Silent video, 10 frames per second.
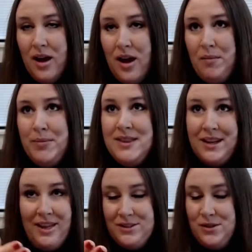But then,
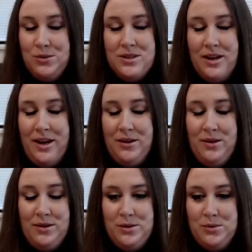as you said, I could
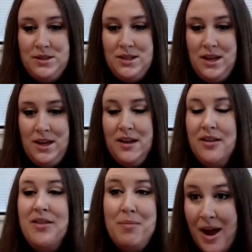also see
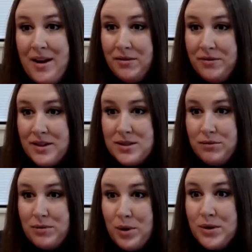the benefits of
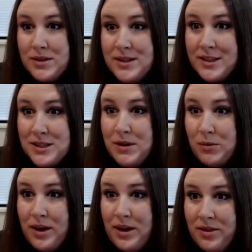remote assessment
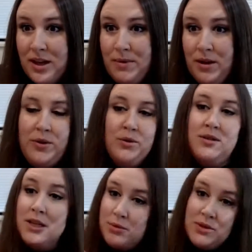when I think about those
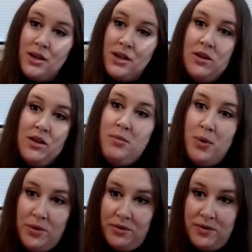things, particularly the
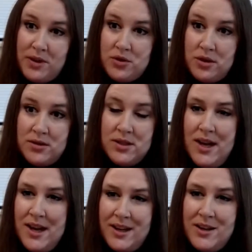motor features.
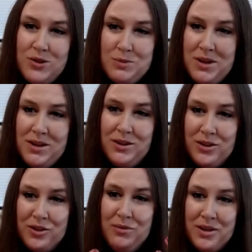Can you speak a
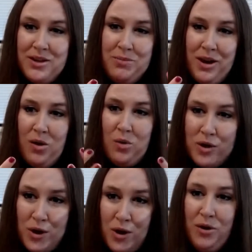little bit about
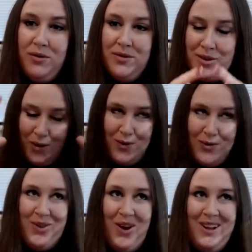your, you know,
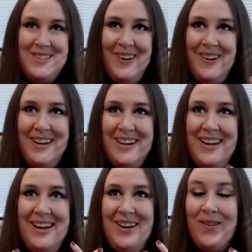thoughts on
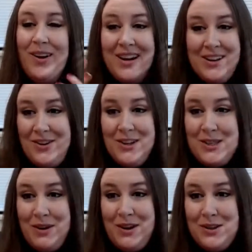or your
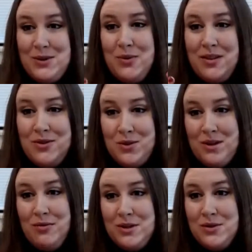experience with doing
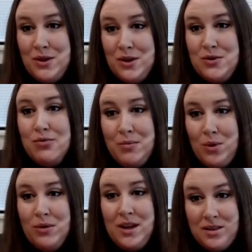research
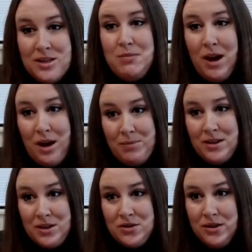remotely in this
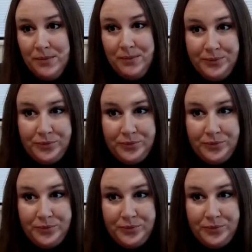population,